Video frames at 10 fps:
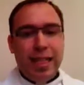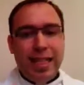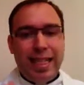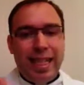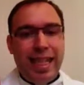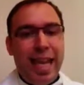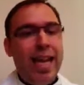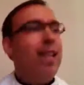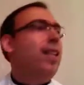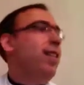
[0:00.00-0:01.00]
is the
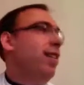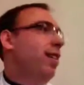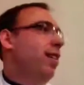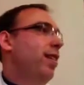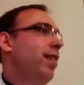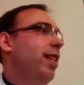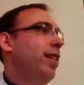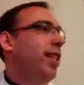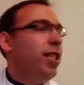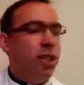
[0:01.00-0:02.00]
gate that
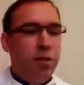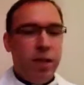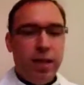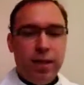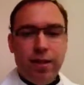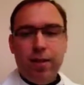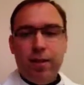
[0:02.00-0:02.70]
leads to it.